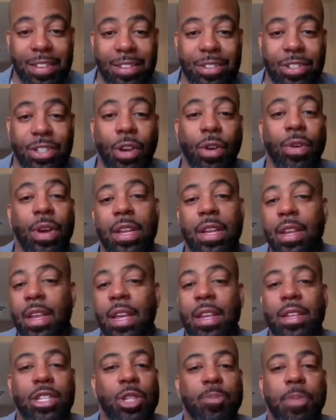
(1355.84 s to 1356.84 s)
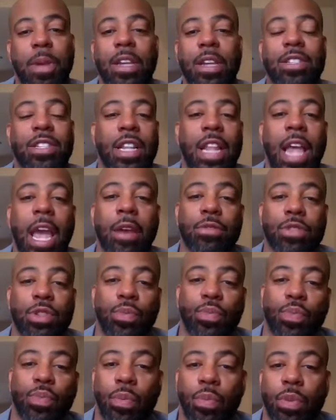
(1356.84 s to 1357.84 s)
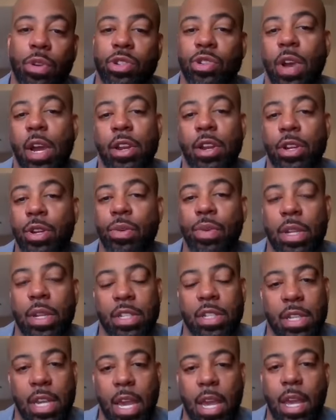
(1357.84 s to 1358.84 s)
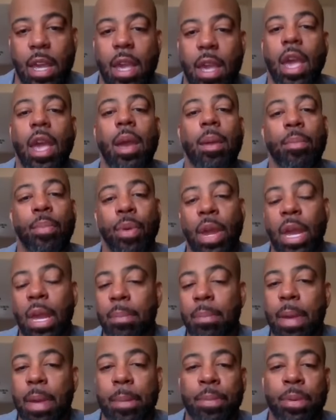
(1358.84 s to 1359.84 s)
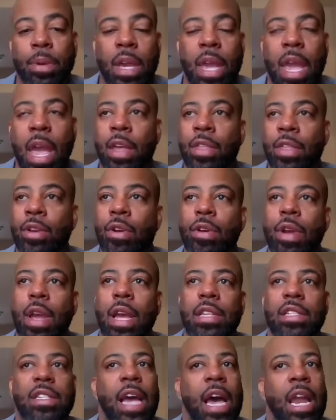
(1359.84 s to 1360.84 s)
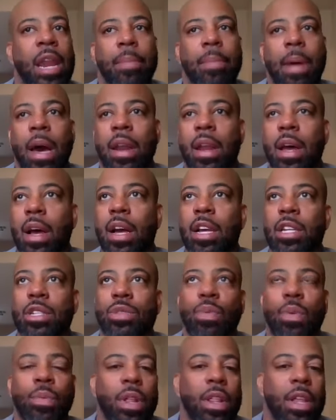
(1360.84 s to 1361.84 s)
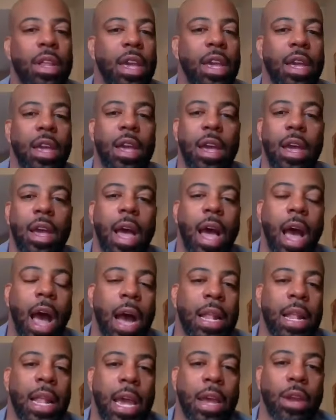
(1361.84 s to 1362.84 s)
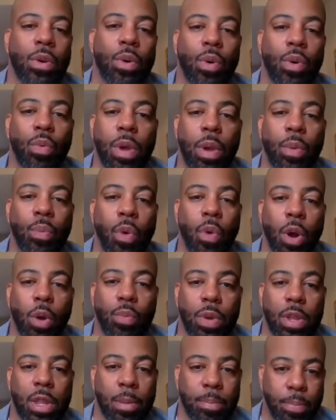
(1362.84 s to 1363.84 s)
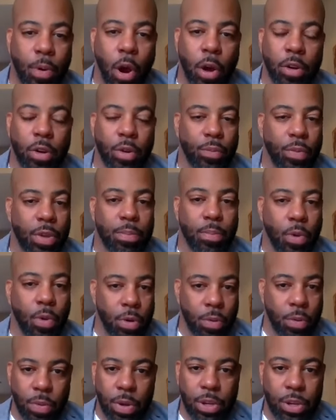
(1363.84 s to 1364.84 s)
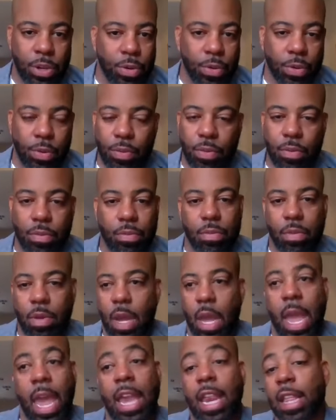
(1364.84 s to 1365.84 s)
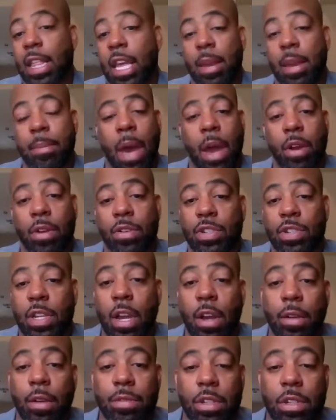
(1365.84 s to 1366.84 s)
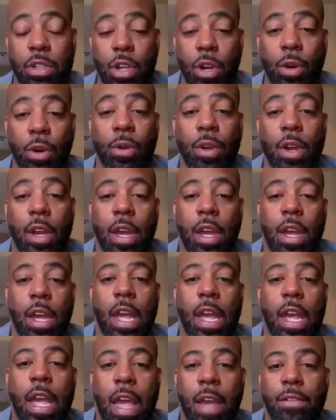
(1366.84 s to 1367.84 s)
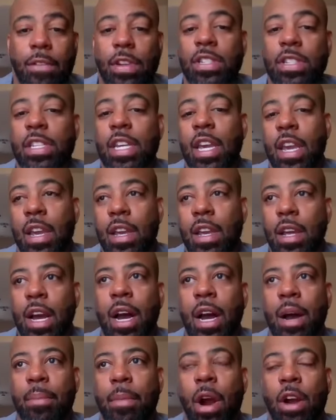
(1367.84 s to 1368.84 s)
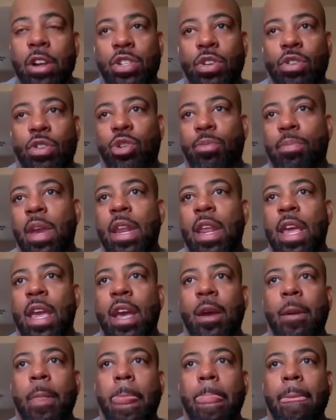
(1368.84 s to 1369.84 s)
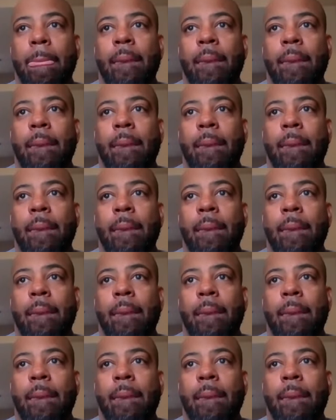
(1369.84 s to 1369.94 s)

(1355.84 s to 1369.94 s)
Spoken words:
So it speaks the language of what we're trying to do at Sync, bringing people together. It's not about us. We really highlight who we work with and partner with more than we do anything about ourselves. So if you see our social media,